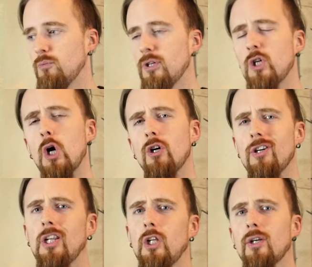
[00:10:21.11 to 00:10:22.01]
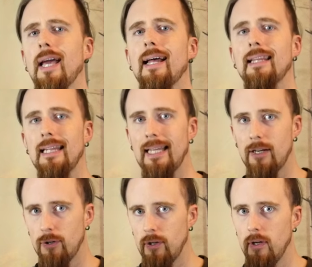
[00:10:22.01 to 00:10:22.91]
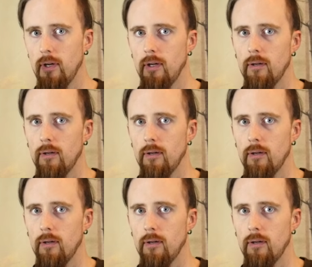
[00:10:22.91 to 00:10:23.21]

we could look at the later